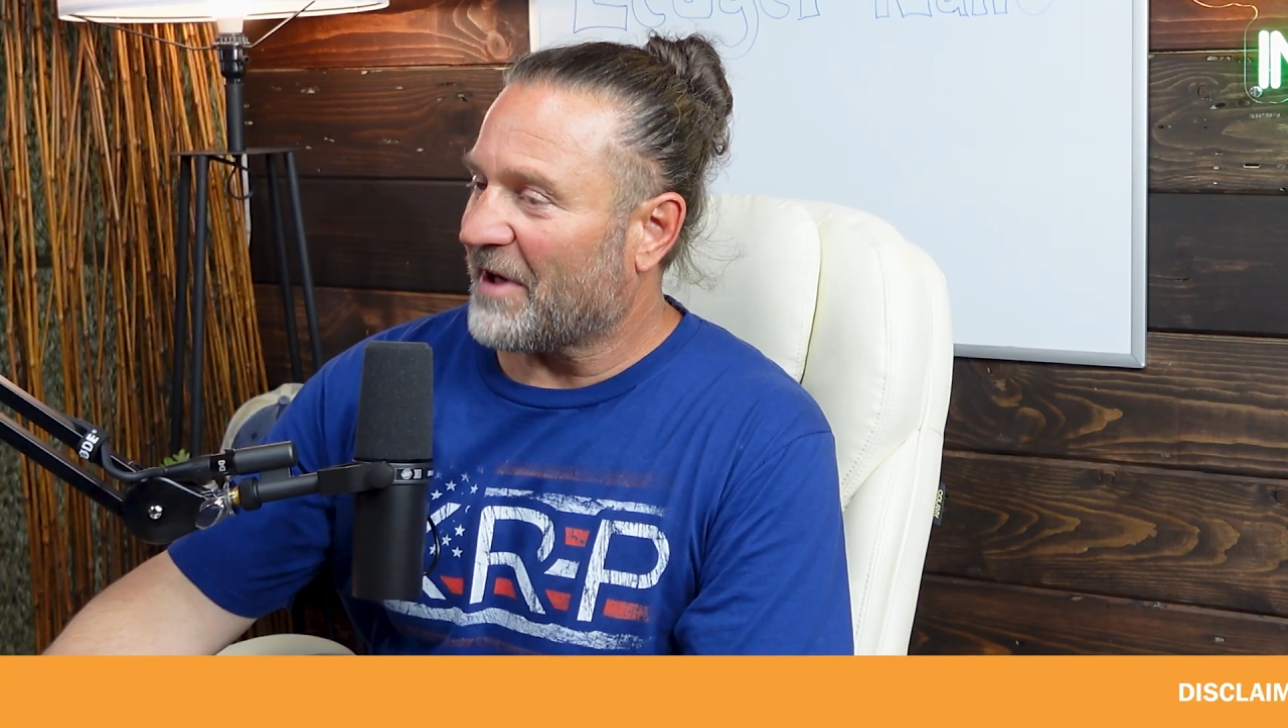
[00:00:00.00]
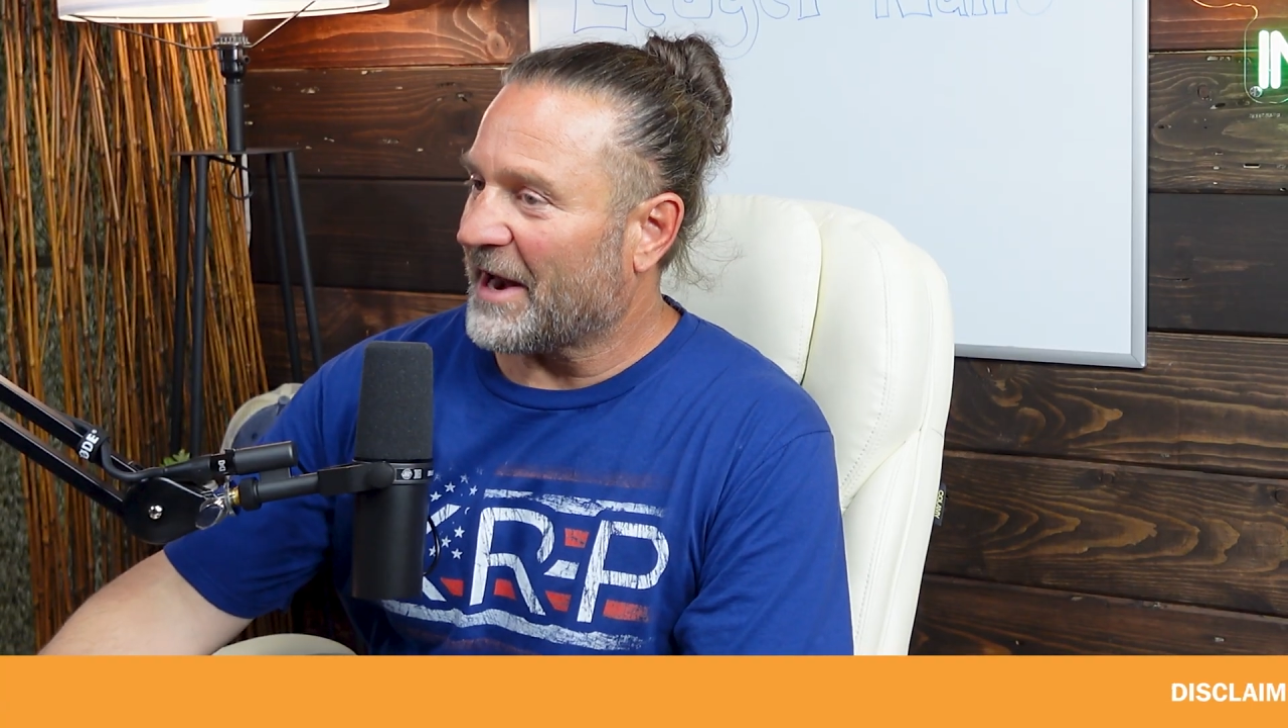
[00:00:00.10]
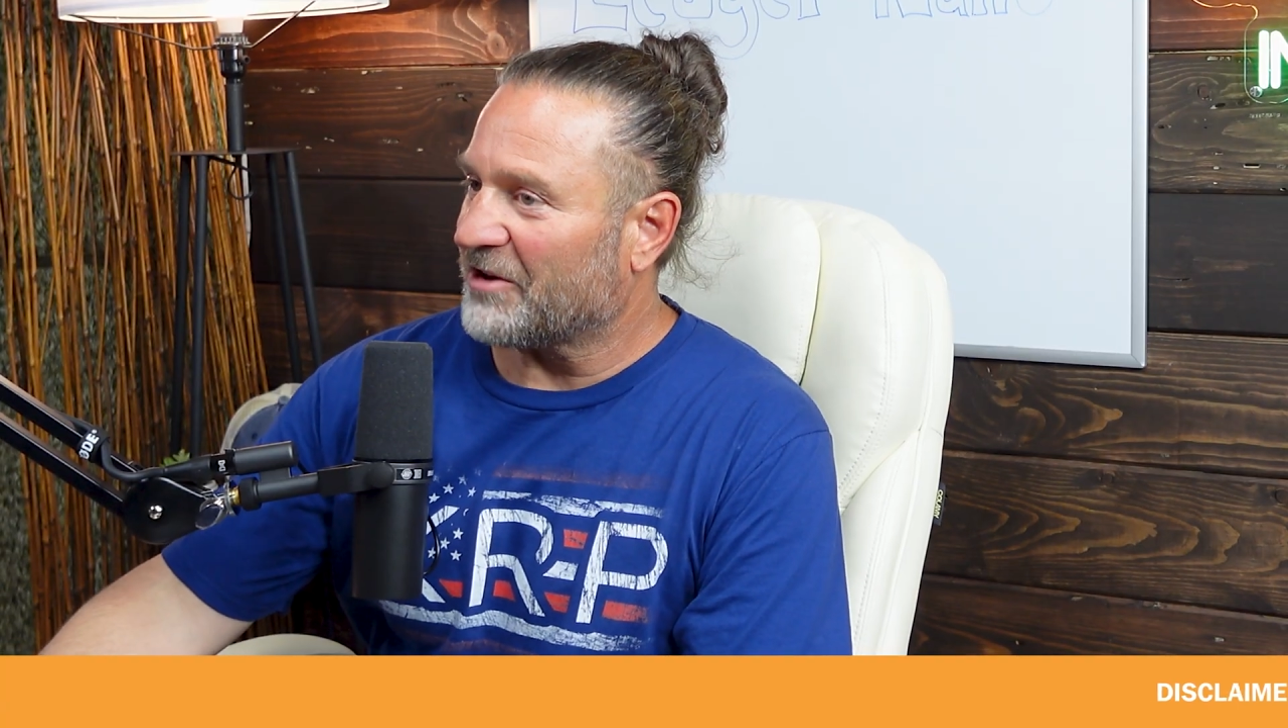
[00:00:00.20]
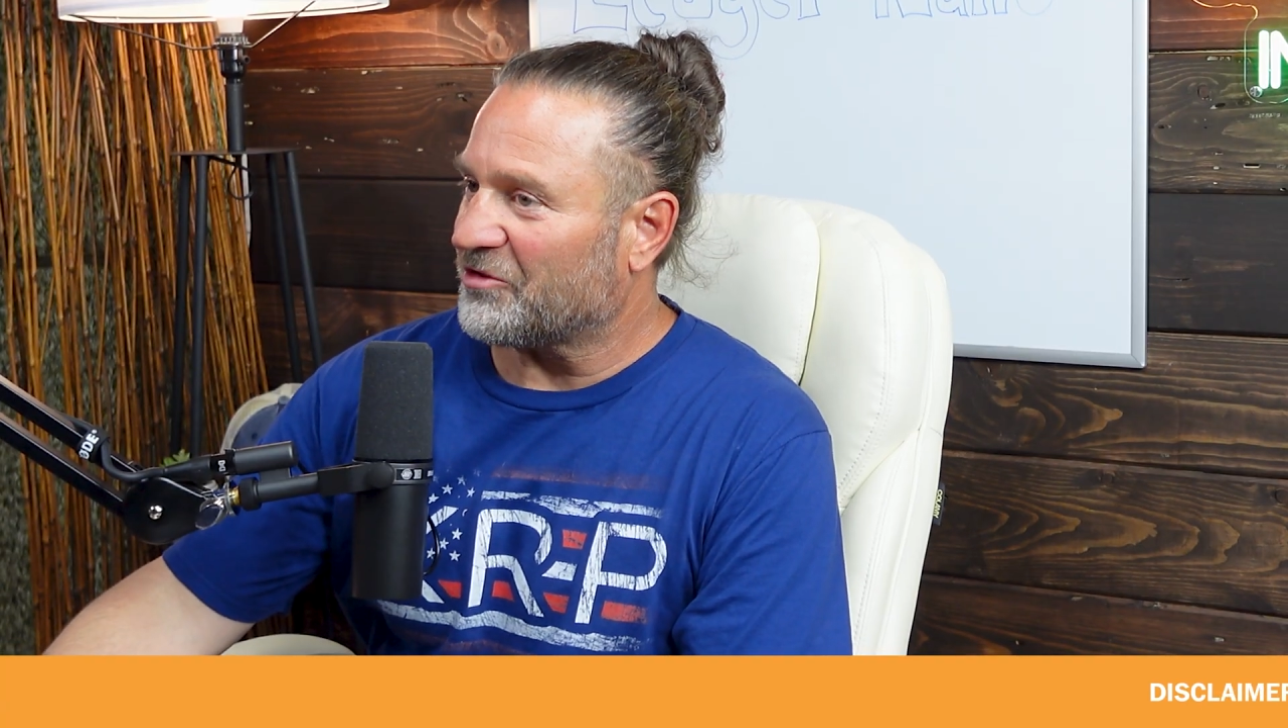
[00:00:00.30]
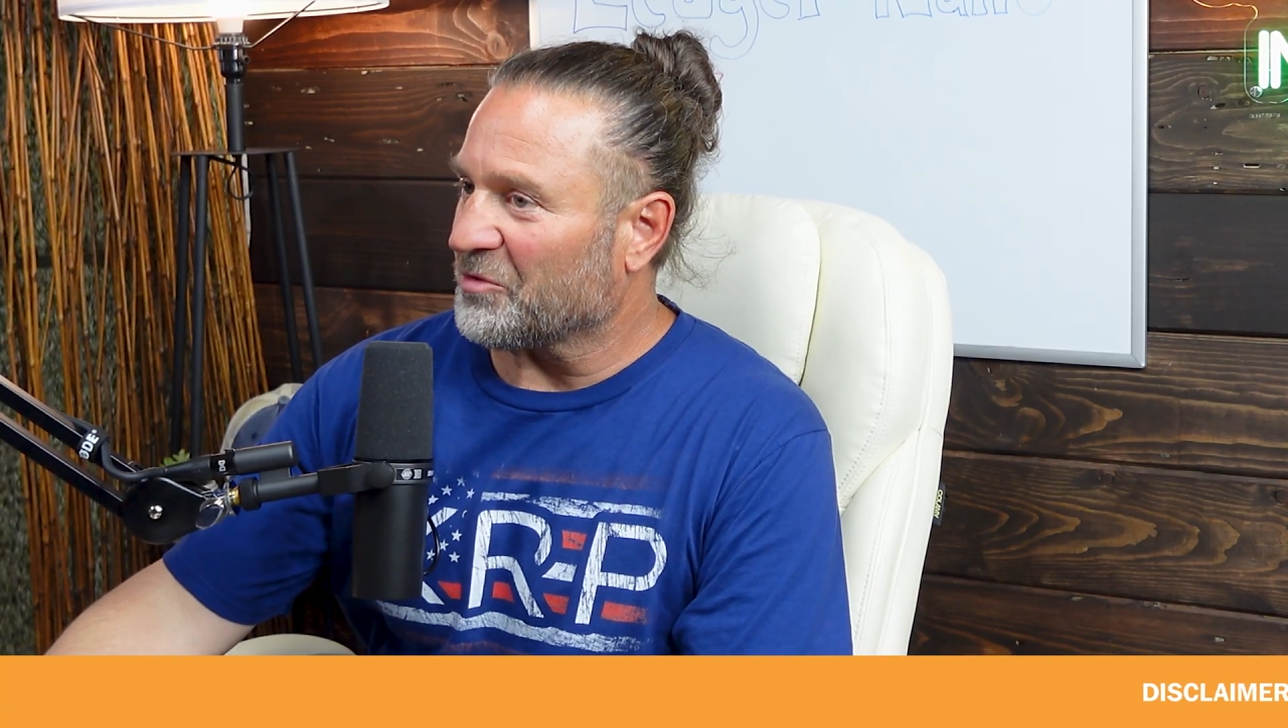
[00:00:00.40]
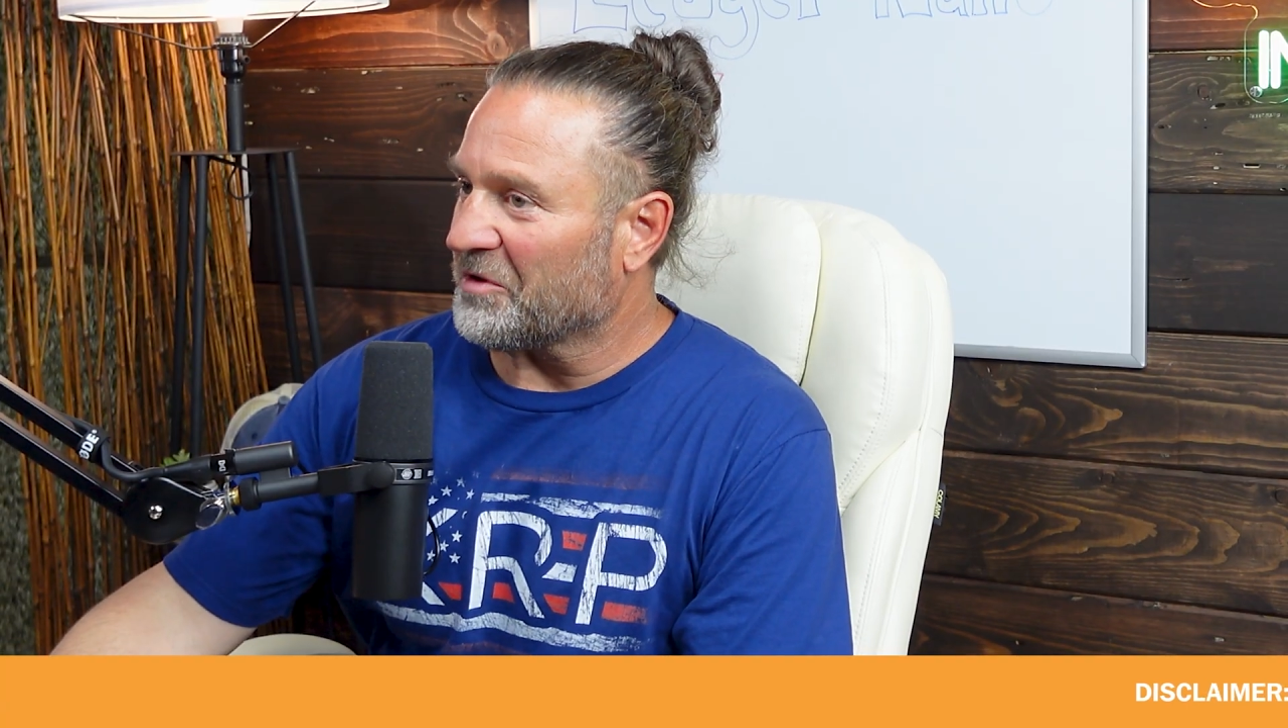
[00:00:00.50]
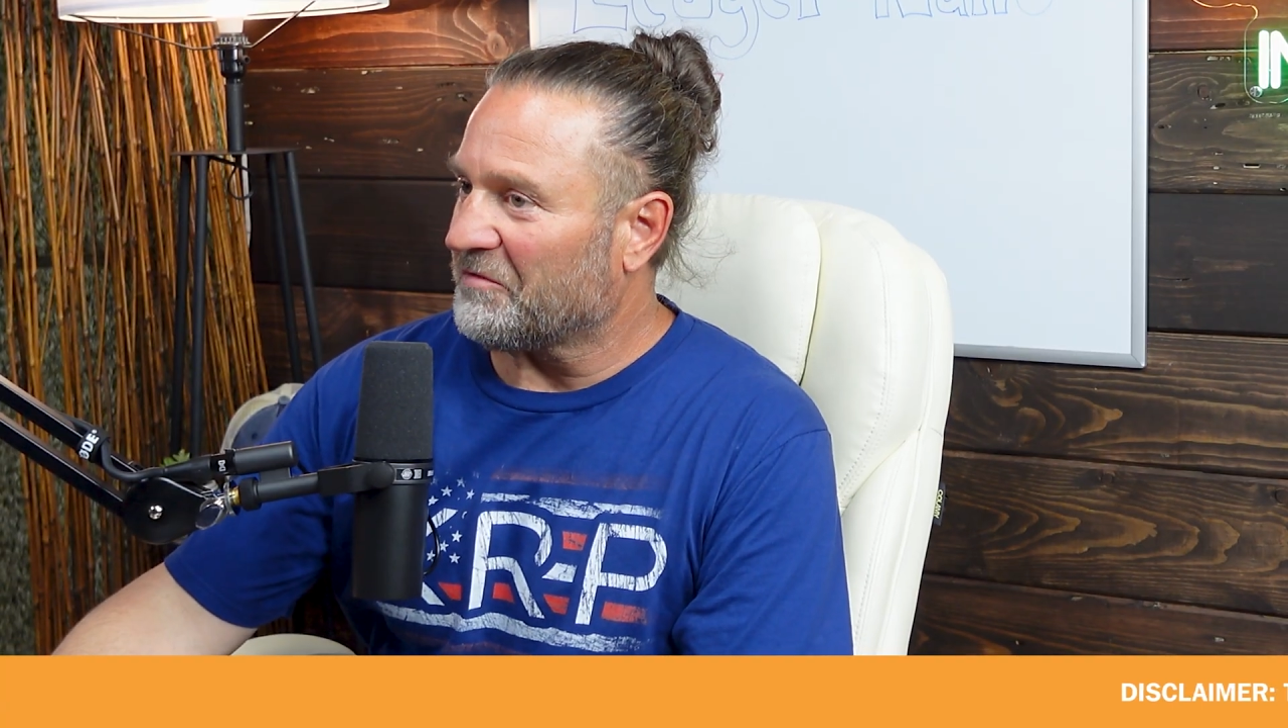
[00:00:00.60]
financial